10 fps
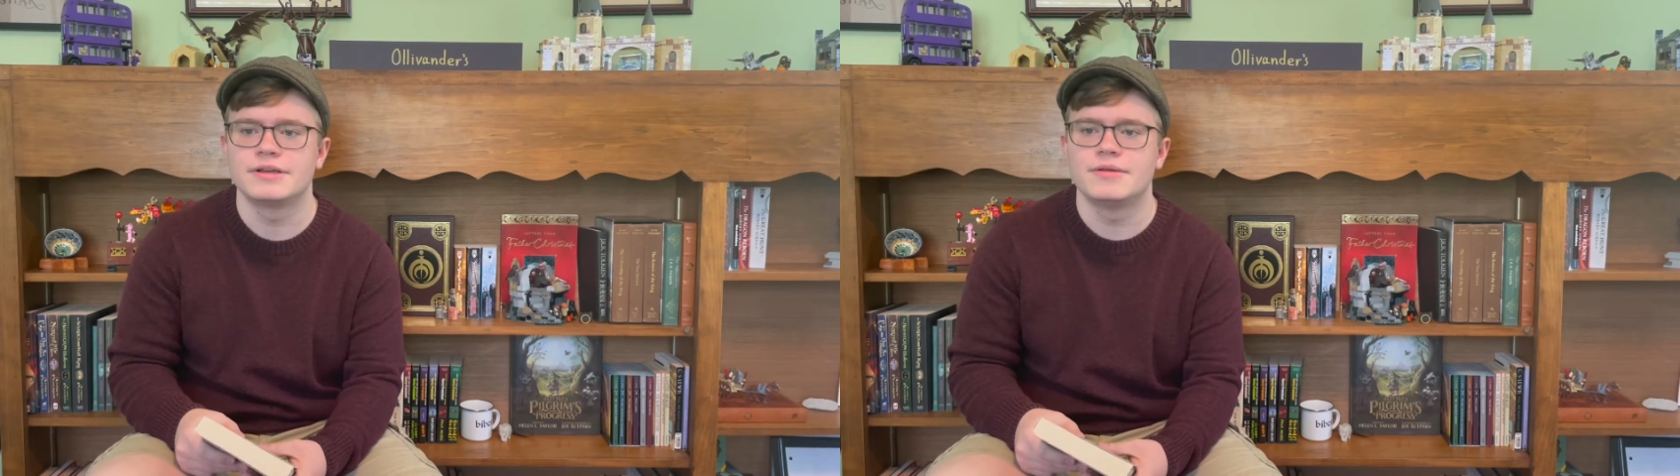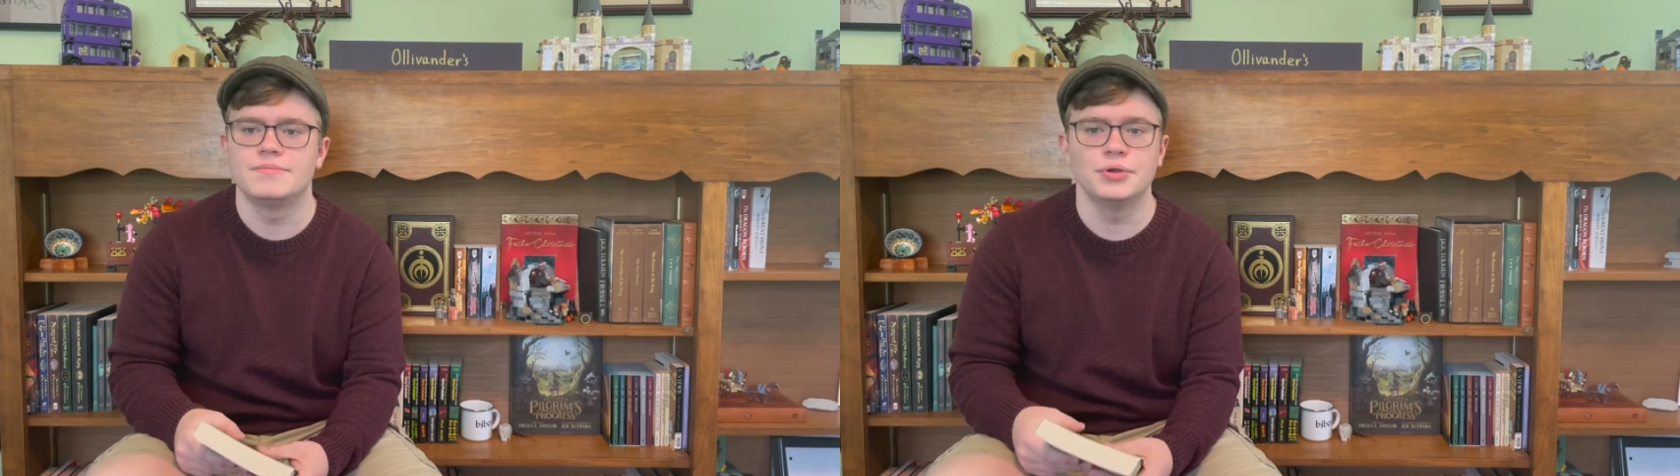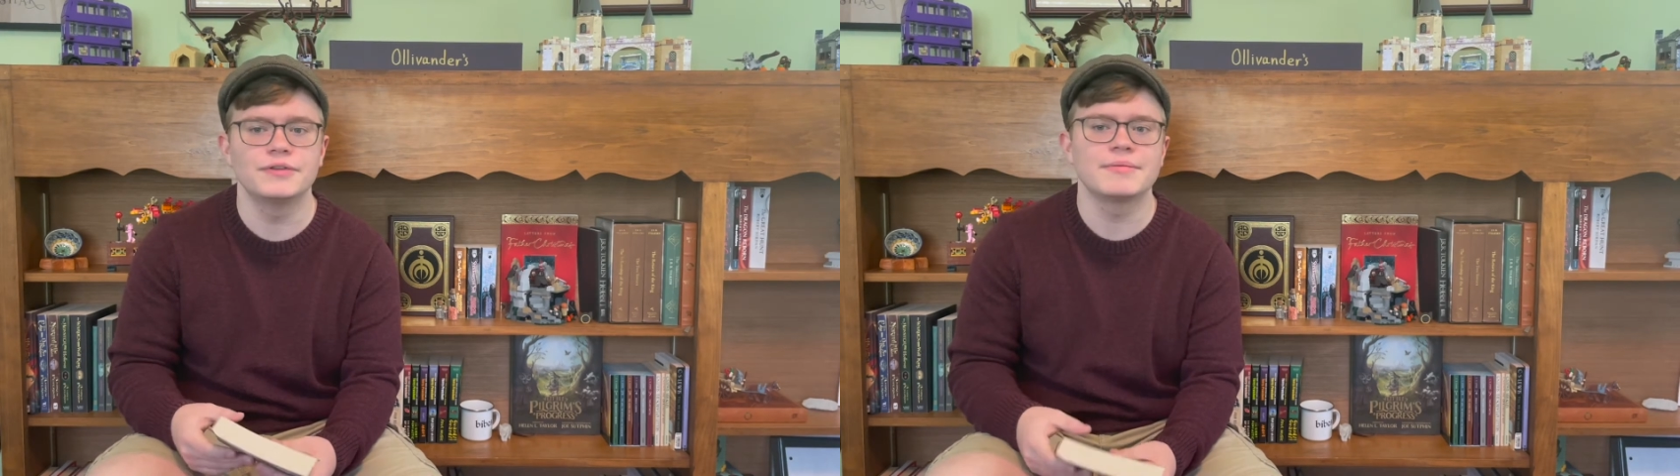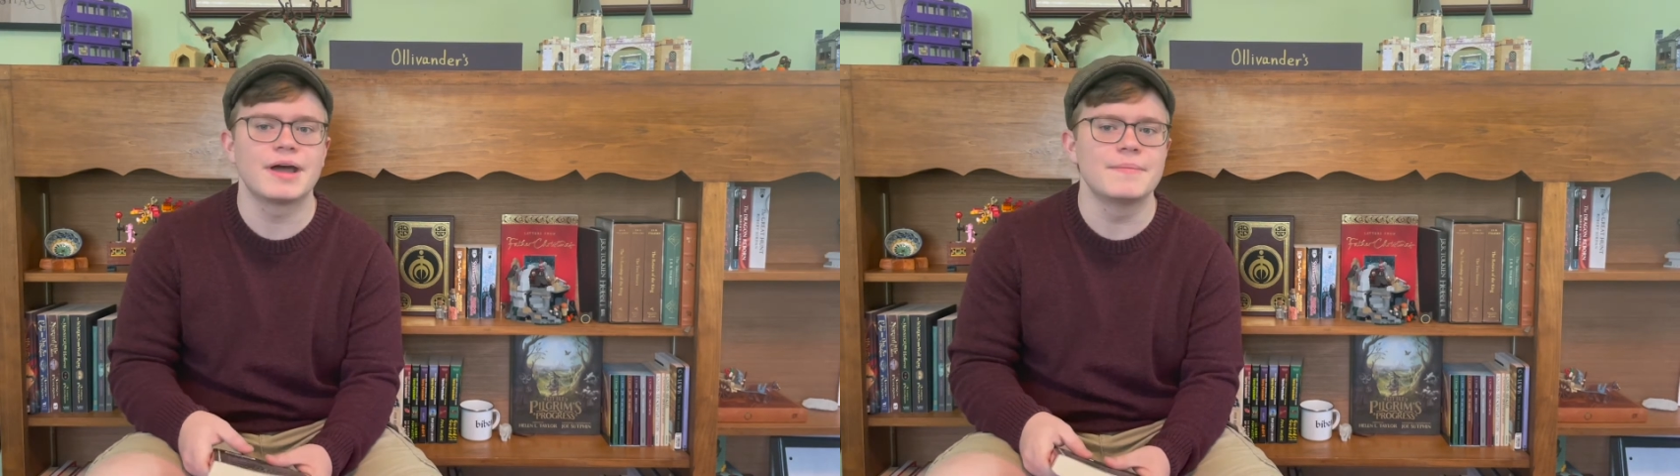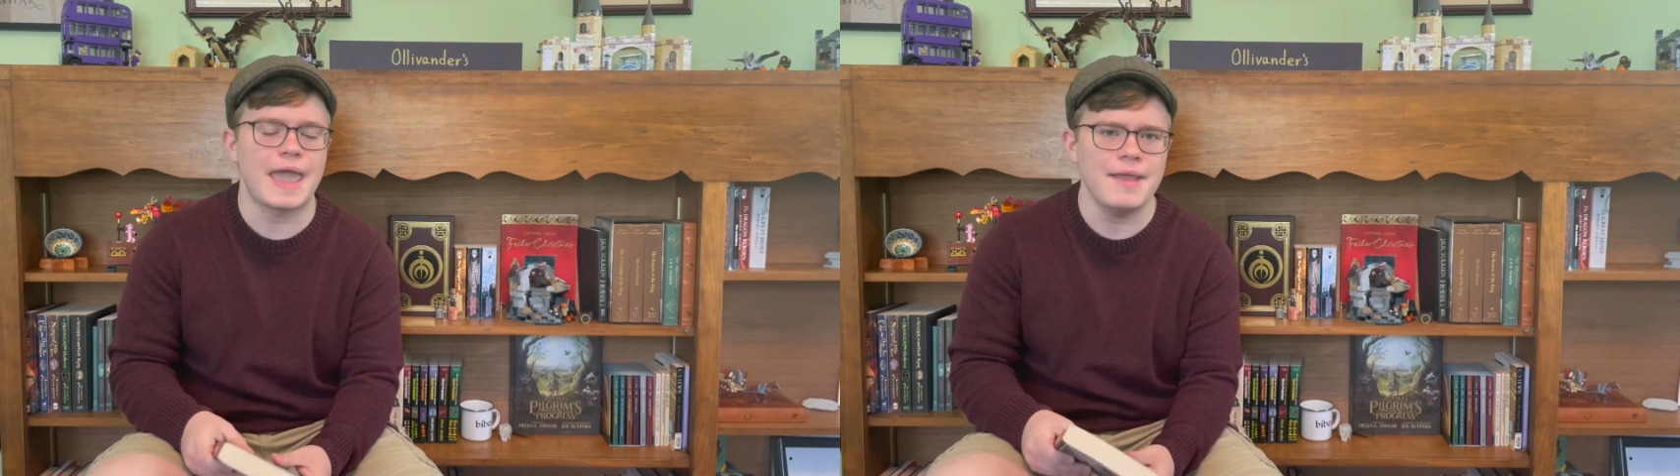building
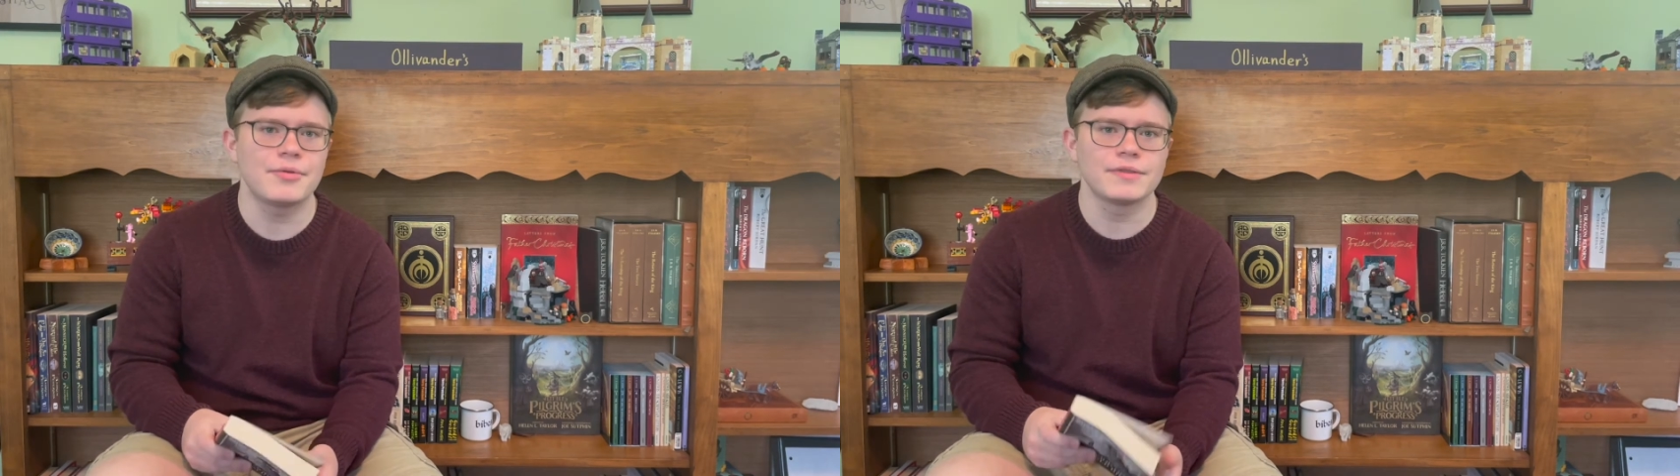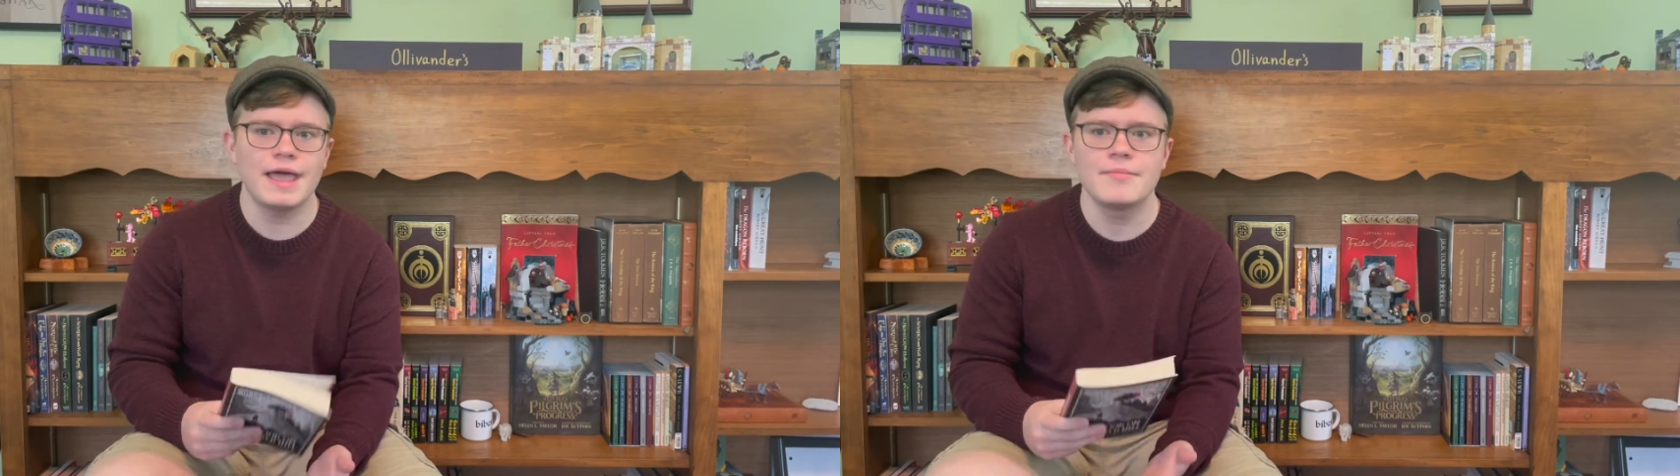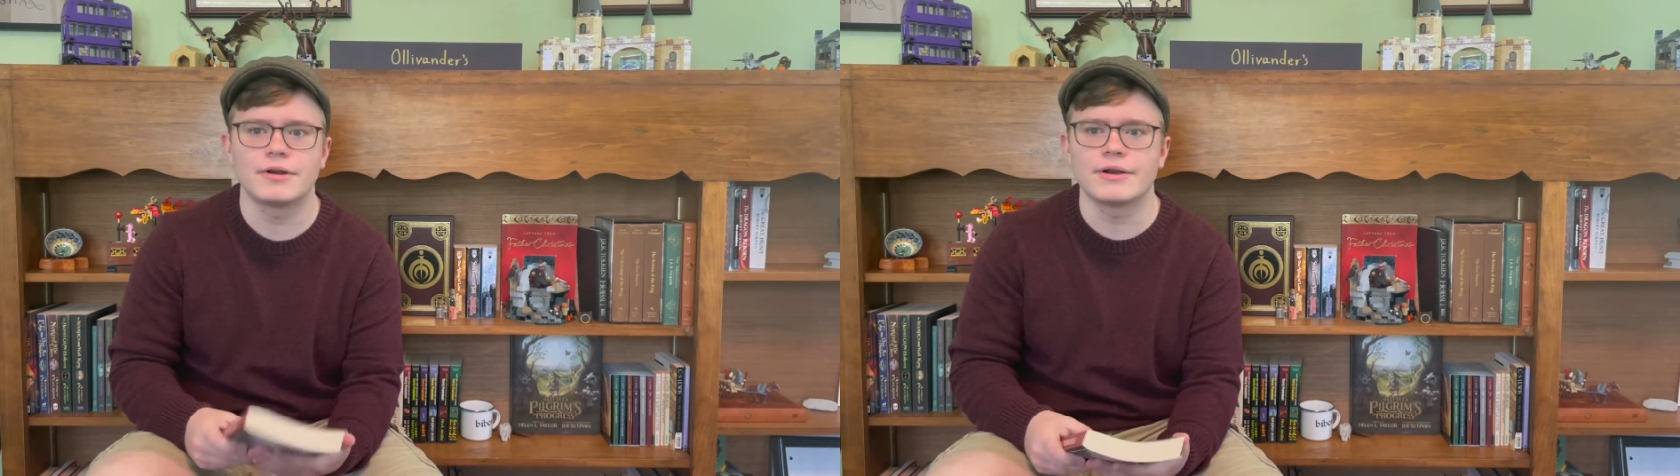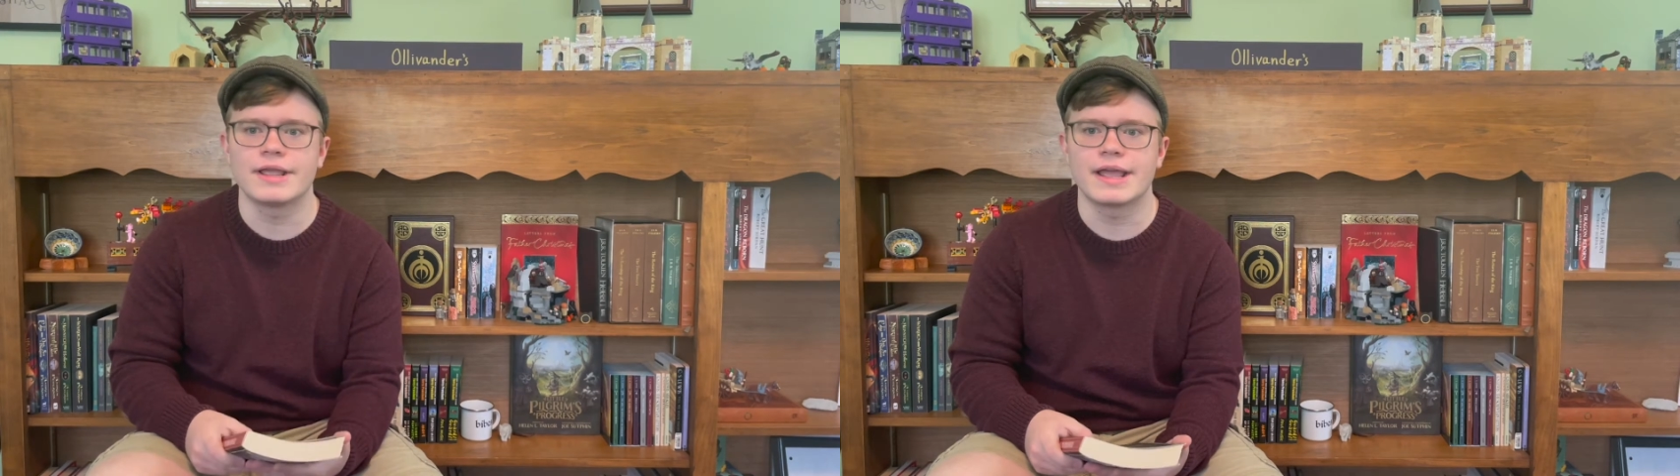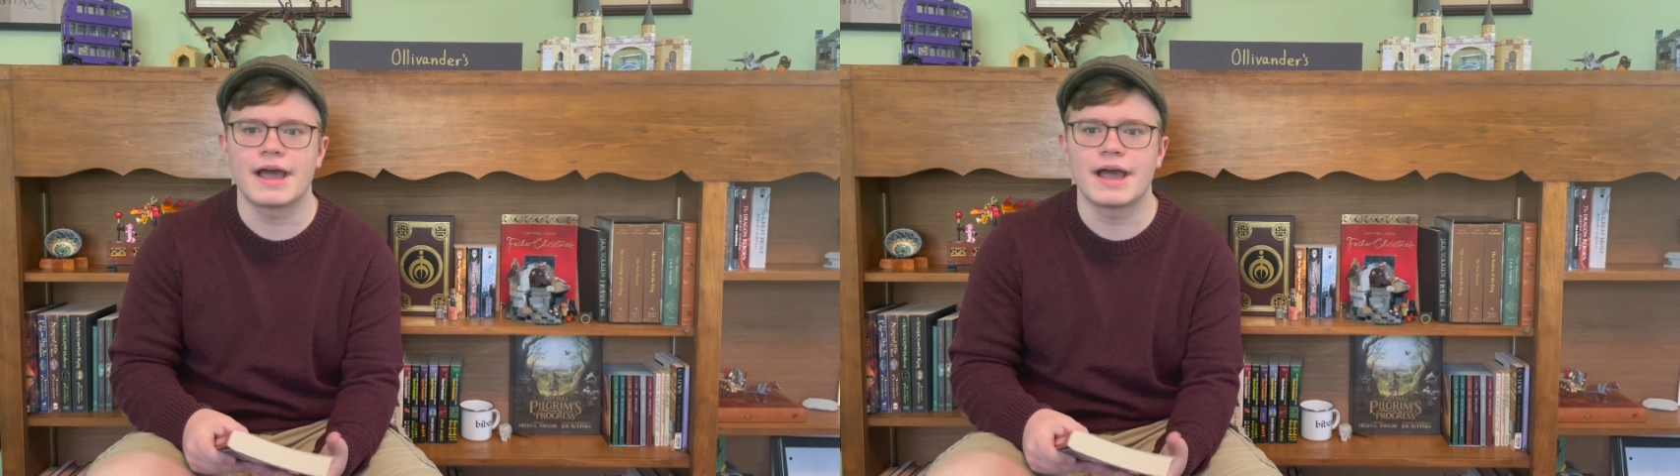my paper library